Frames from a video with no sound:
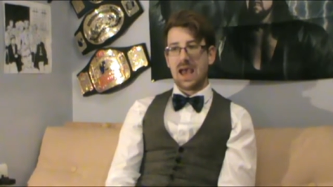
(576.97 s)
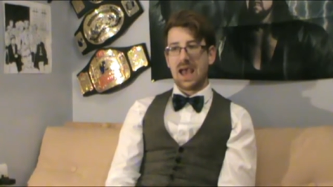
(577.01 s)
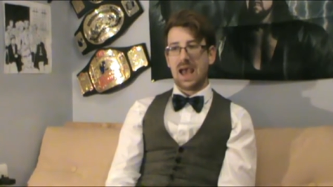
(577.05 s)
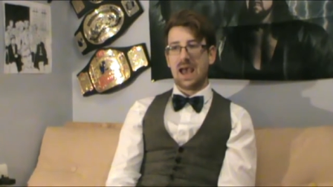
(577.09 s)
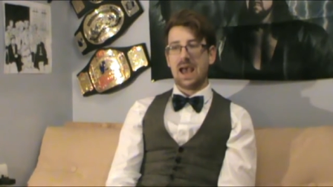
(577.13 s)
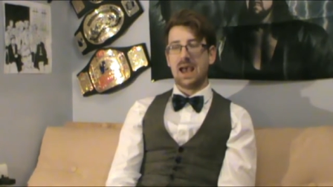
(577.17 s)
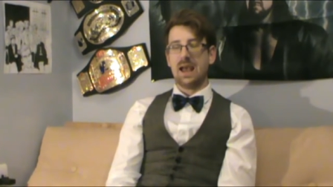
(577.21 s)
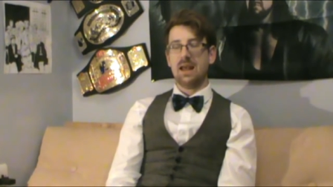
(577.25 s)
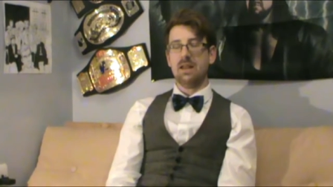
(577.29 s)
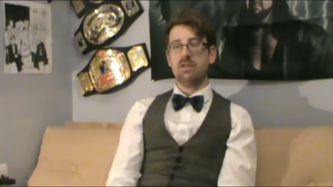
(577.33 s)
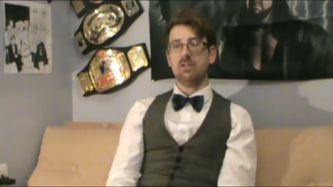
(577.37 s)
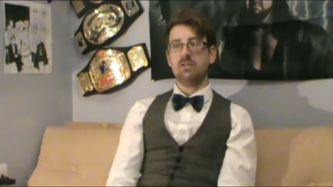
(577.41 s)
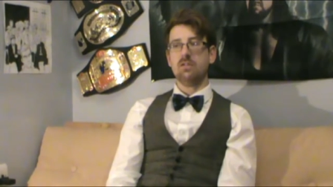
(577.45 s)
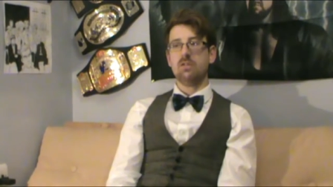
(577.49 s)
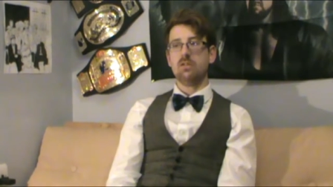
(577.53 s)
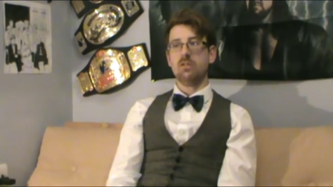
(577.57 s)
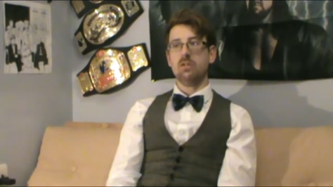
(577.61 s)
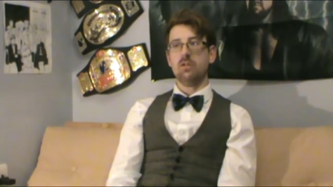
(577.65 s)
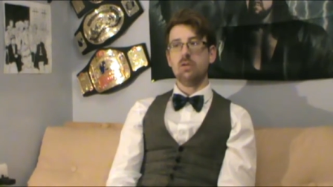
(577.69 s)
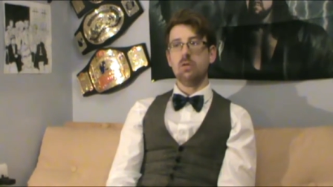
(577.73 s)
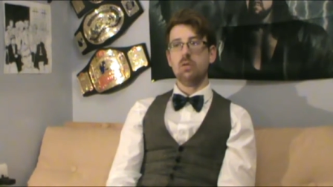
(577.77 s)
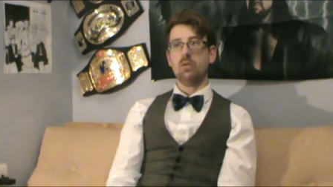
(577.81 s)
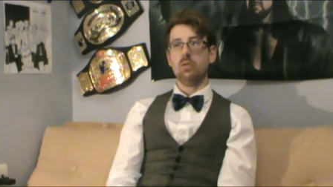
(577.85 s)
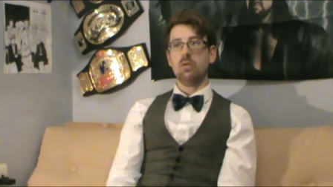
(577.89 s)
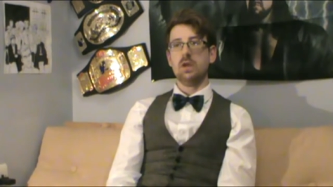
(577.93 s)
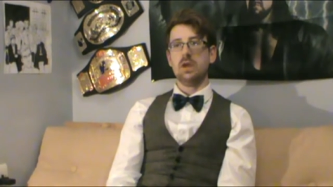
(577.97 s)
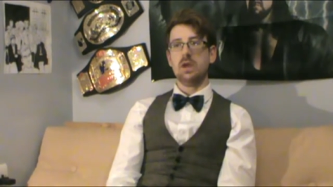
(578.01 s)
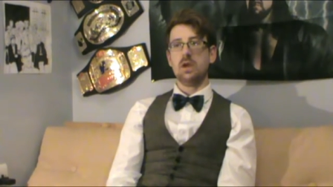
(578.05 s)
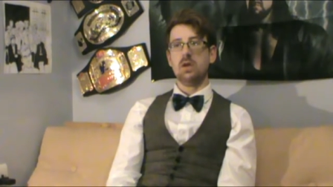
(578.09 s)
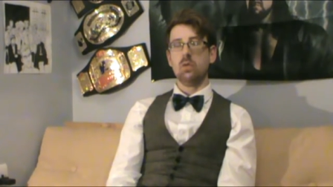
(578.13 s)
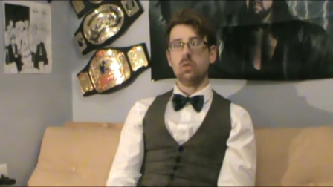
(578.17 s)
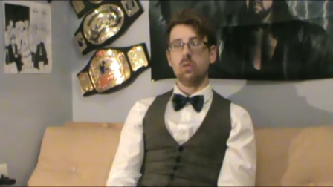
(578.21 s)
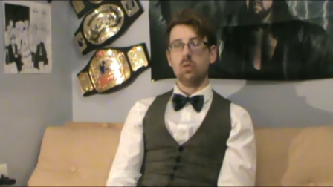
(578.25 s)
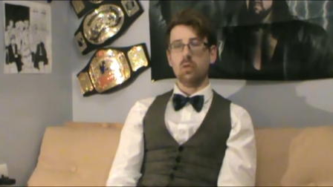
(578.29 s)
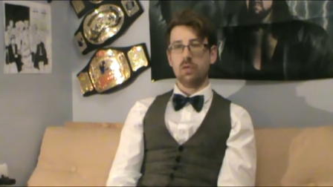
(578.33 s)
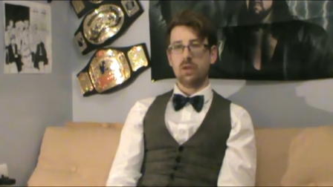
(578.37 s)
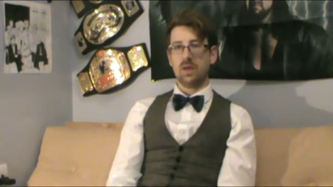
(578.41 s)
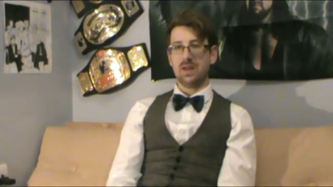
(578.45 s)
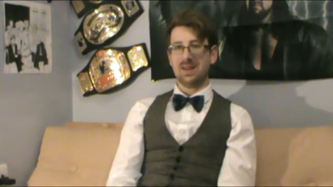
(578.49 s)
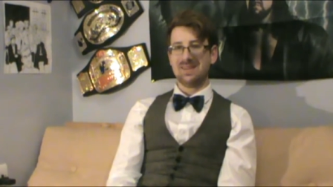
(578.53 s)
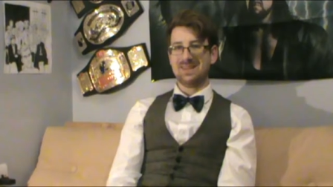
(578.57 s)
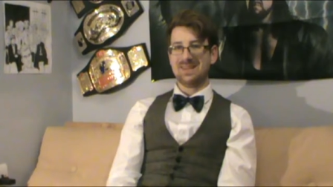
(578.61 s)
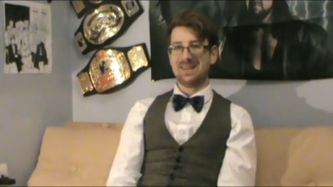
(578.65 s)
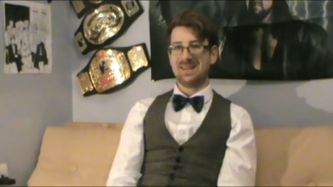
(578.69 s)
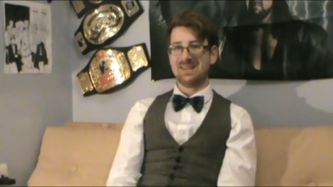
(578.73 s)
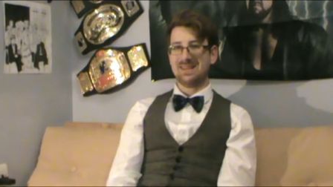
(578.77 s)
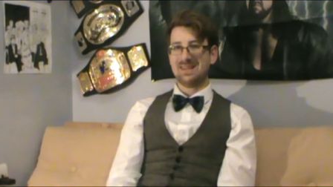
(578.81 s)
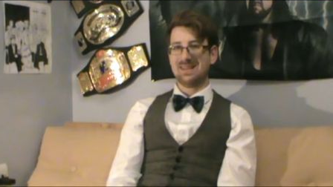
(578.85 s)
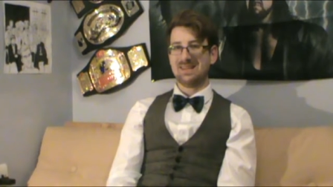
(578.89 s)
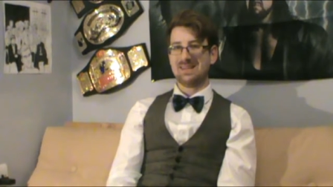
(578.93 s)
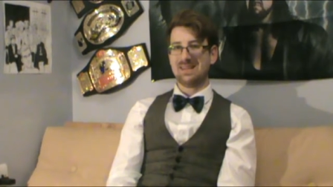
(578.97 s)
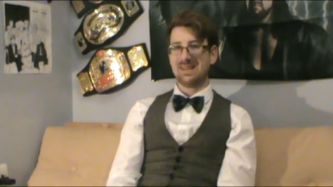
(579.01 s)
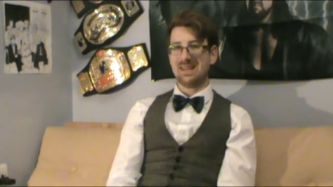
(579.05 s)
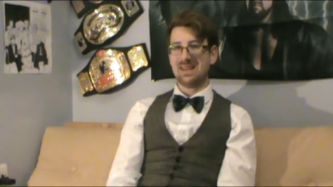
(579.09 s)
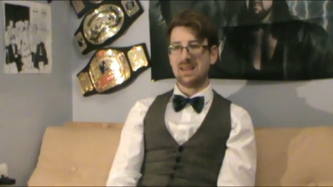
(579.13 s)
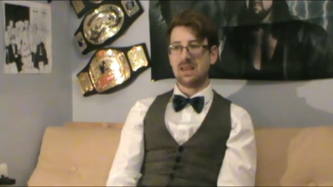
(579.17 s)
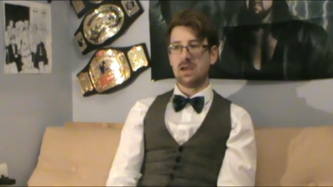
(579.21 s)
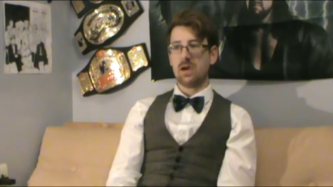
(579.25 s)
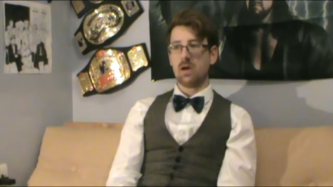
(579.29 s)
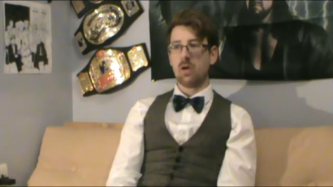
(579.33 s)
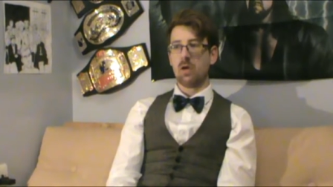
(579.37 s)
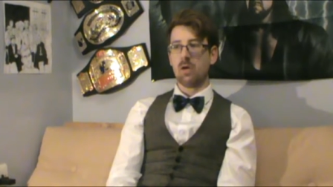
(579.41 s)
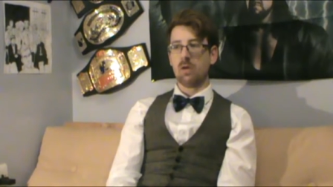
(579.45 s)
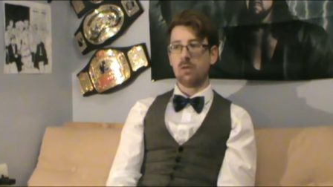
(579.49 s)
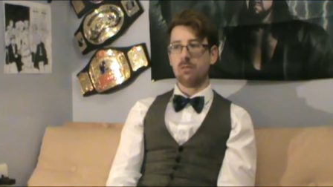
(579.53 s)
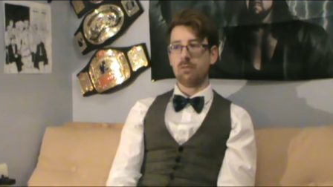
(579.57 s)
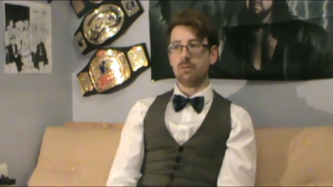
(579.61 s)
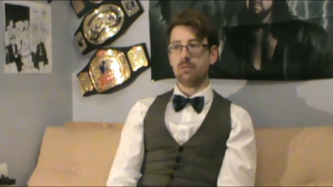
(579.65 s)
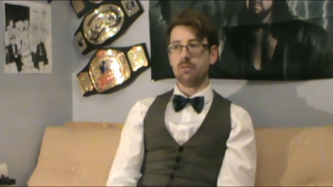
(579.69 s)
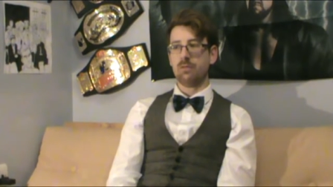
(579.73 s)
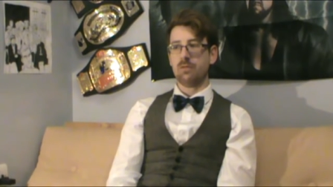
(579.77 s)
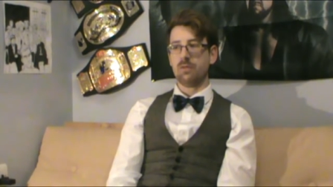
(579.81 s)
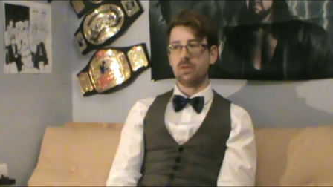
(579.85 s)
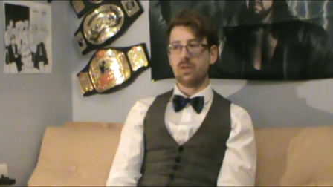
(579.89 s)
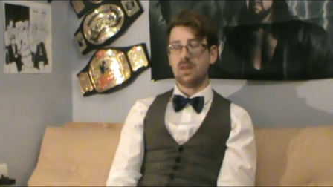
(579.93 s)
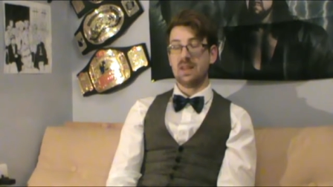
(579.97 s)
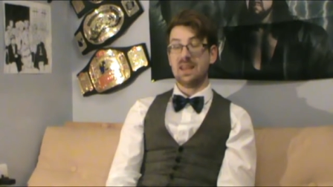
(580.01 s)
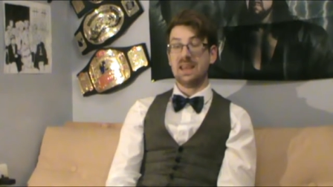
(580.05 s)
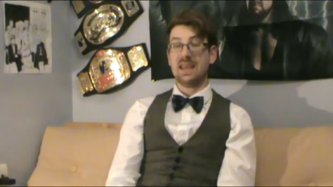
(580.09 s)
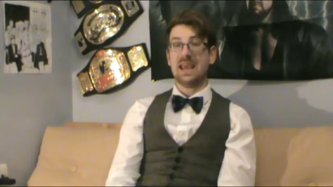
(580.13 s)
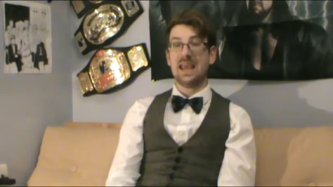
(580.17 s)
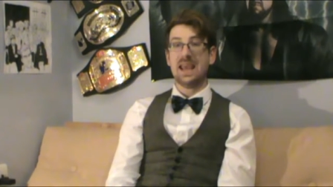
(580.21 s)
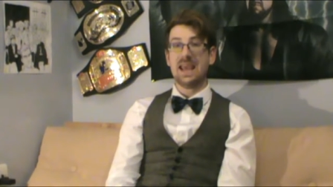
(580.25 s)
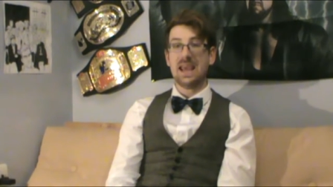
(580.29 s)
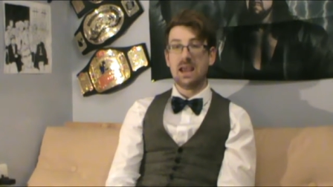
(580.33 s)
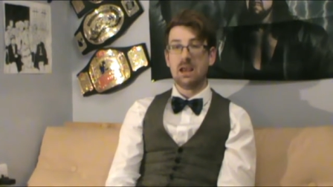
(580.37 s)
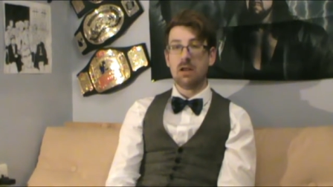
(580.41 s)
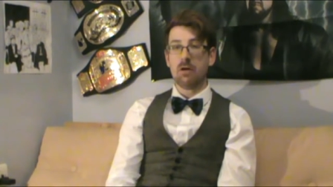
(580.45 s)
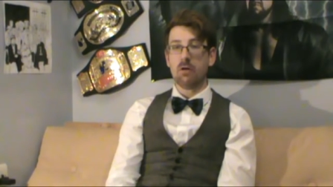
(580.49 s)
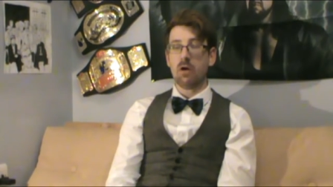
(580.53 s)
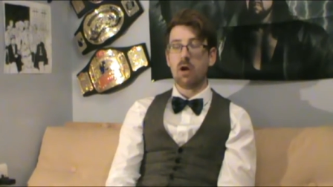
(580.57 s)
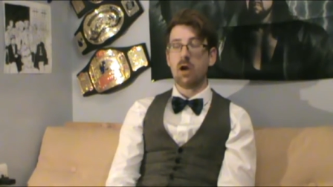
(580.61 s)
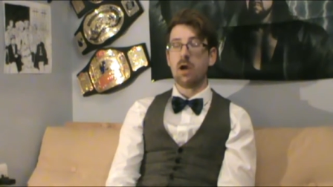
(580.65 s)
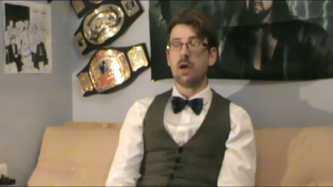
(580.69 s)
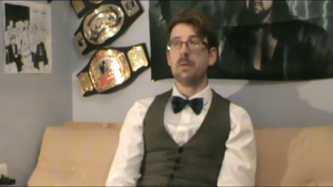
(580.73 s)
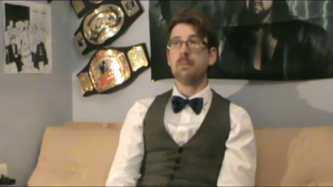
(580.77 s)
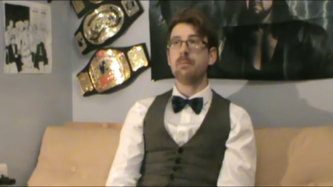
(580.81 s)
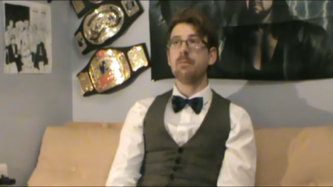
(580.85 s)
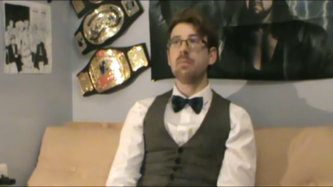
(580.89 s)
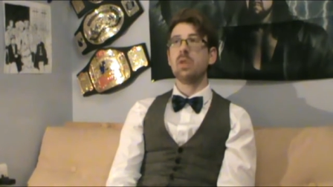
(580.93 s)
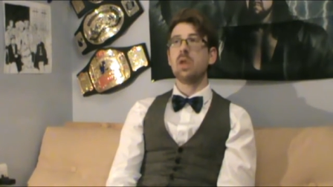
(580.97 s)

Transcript: adds to the authenticity of the era.